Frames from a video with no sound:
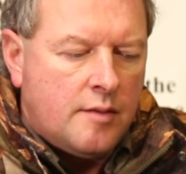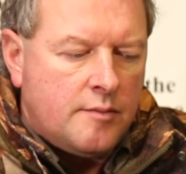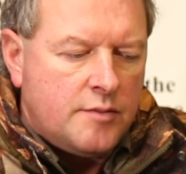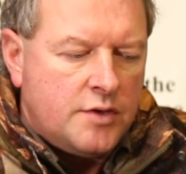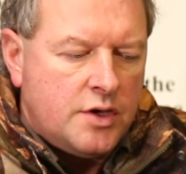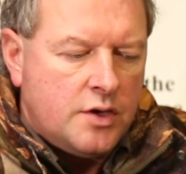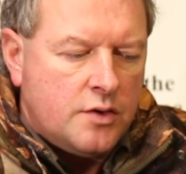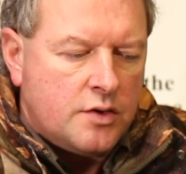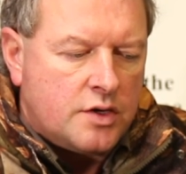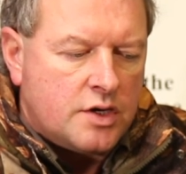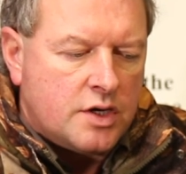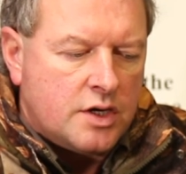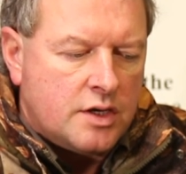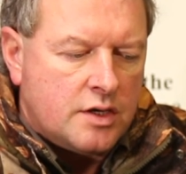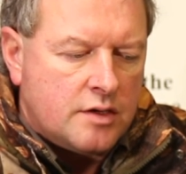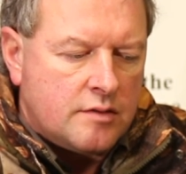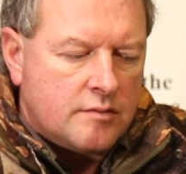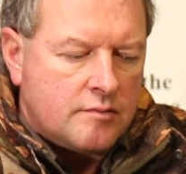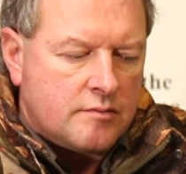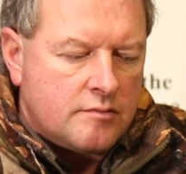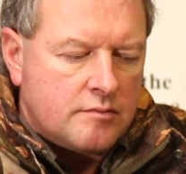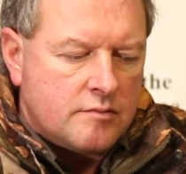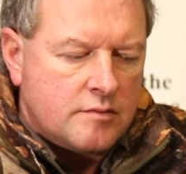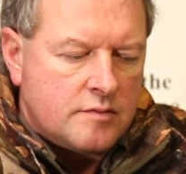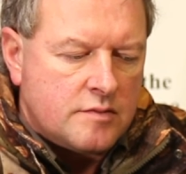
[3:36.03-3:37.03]
you can
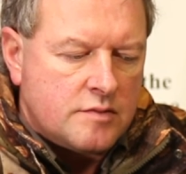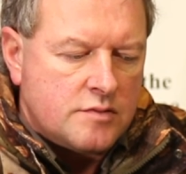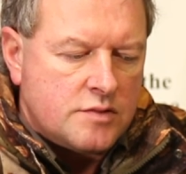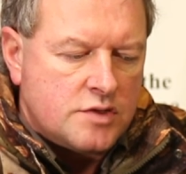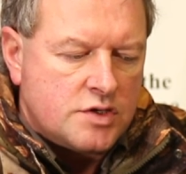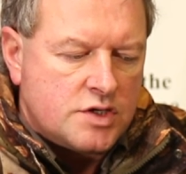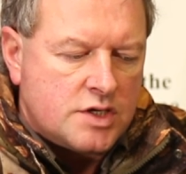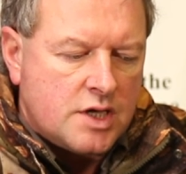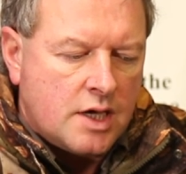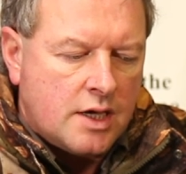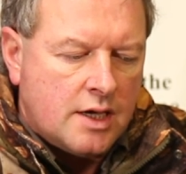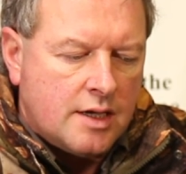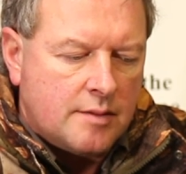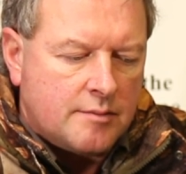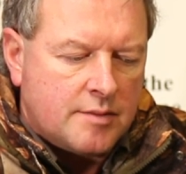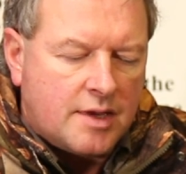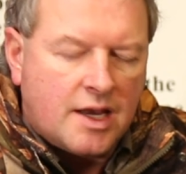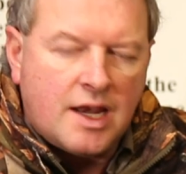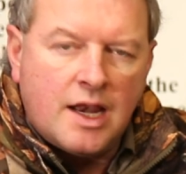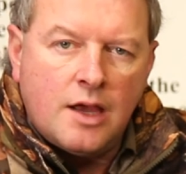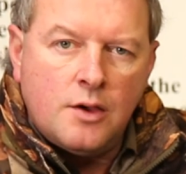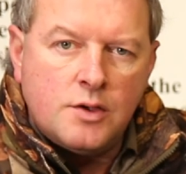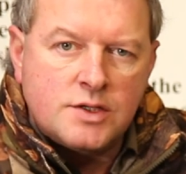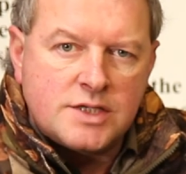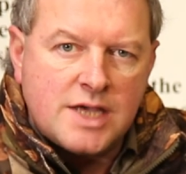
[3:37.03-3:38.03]

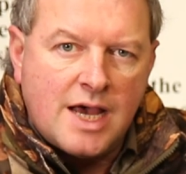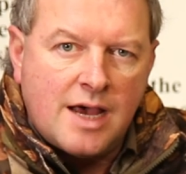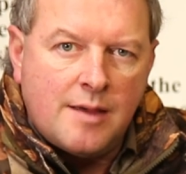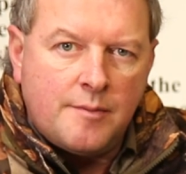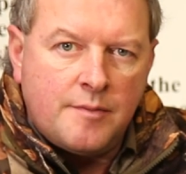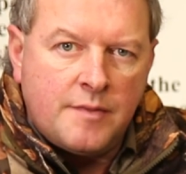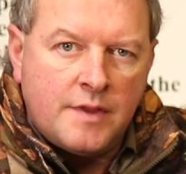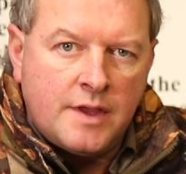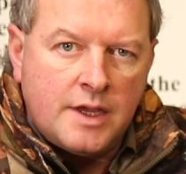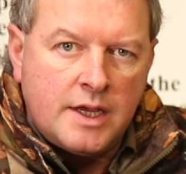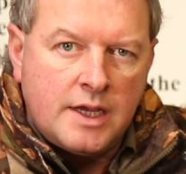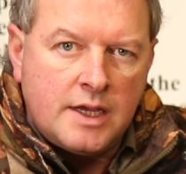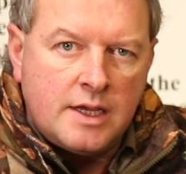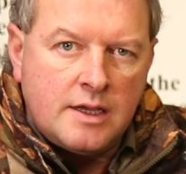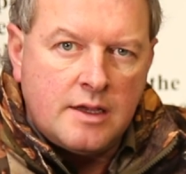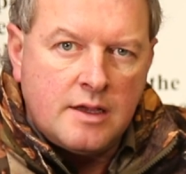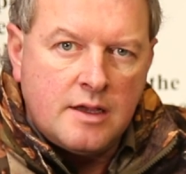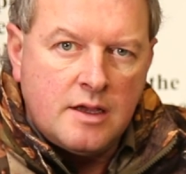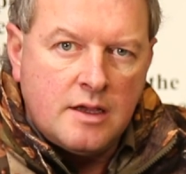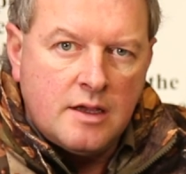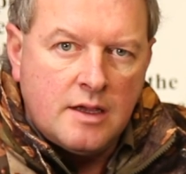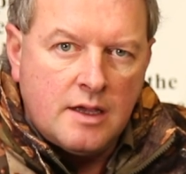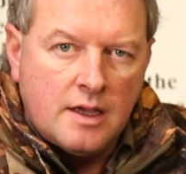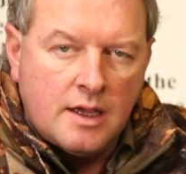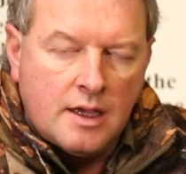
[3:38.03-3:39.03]
close up the
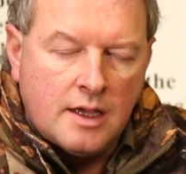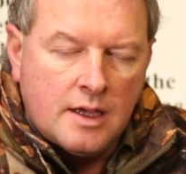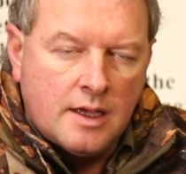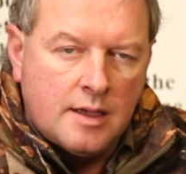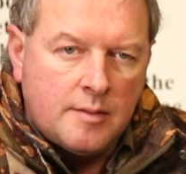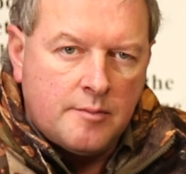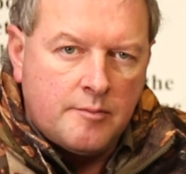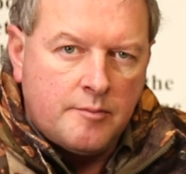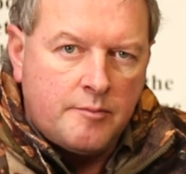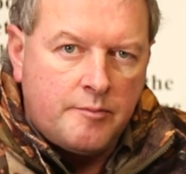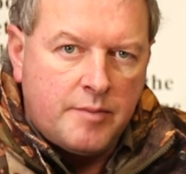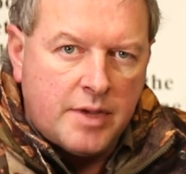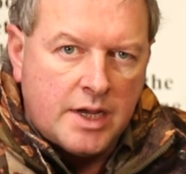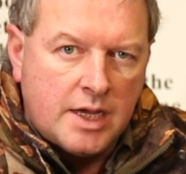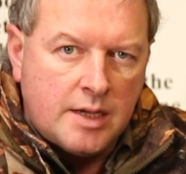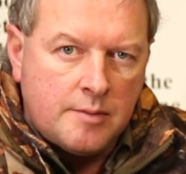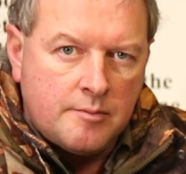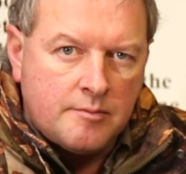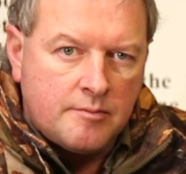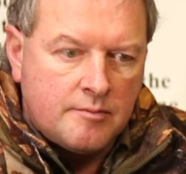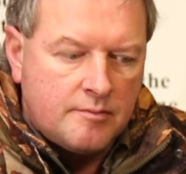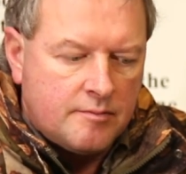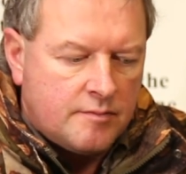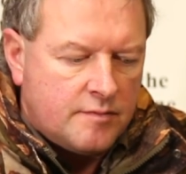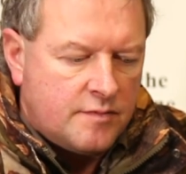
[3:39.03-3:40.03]
beam,
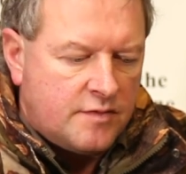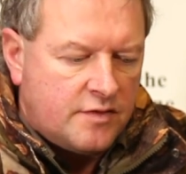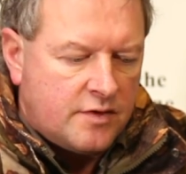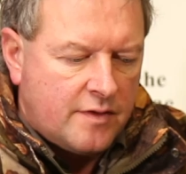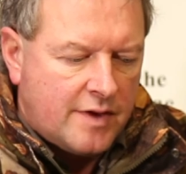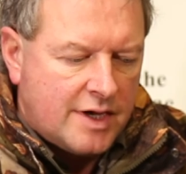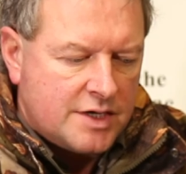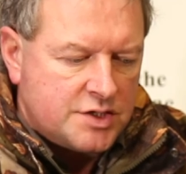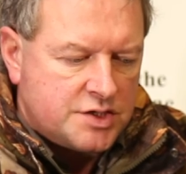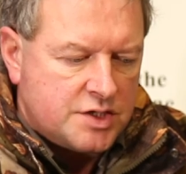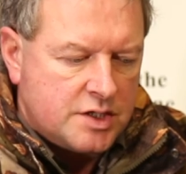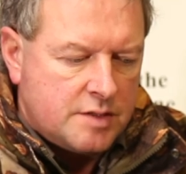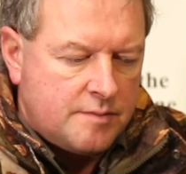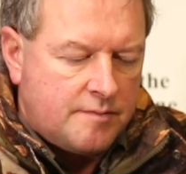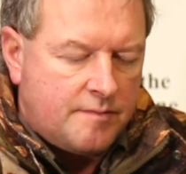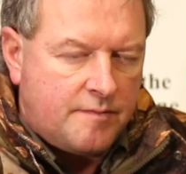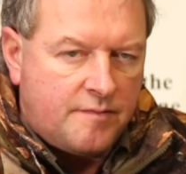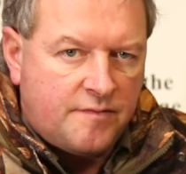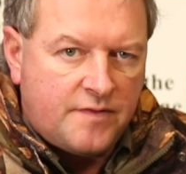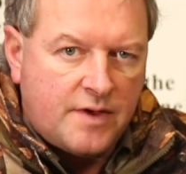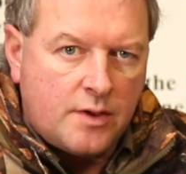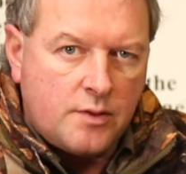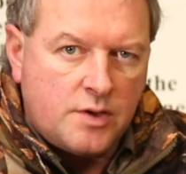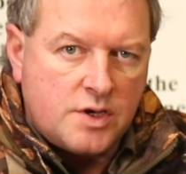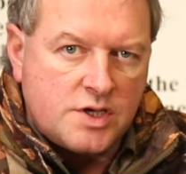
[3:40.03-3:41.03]
so actually
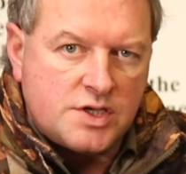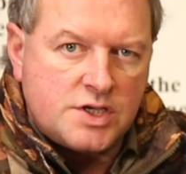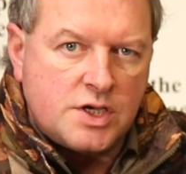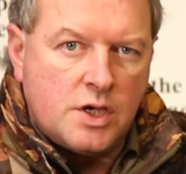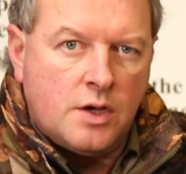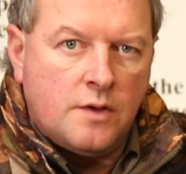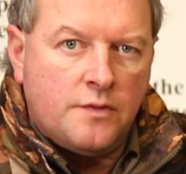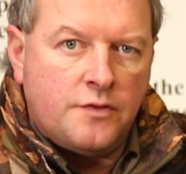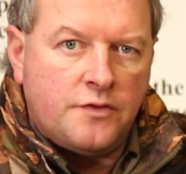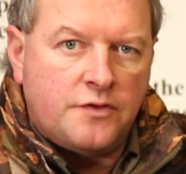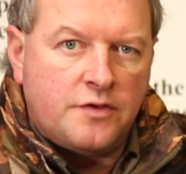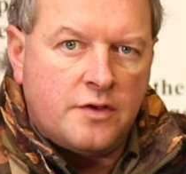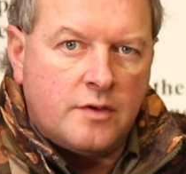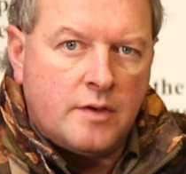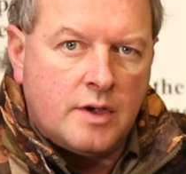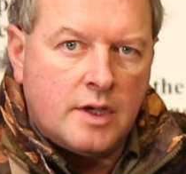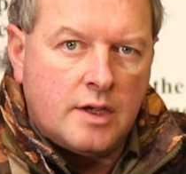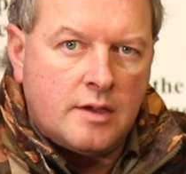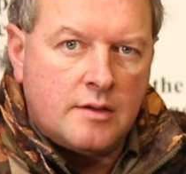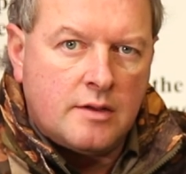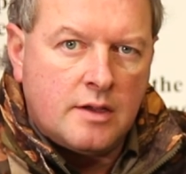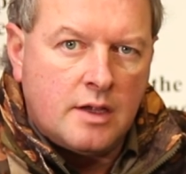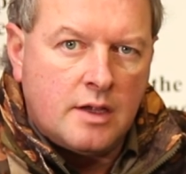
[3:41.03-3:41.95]
focus it onto a